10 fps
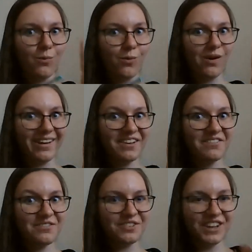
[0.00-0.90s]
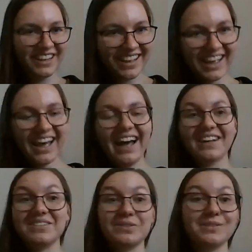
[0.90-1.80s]
what if?
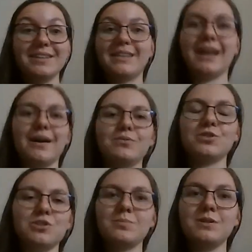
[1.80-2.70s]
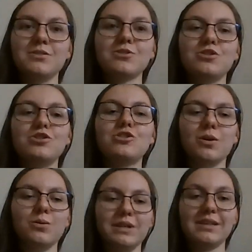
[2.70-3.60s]
And so that would just be
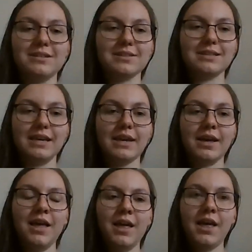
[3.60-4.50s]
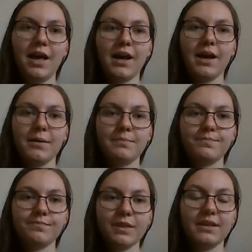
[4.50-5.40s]
so neat to see.
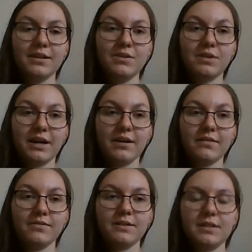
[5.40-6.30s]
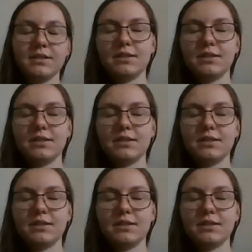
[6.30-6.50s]
And then you have